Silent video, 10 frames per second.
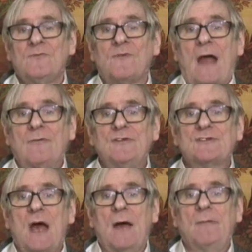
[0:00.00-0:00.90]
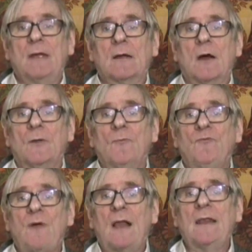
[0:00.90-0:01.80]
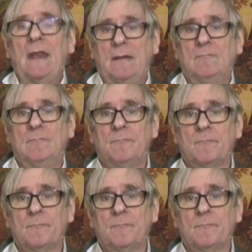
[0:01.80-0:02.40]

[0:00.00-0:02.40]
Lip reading: found his army and got them fell in.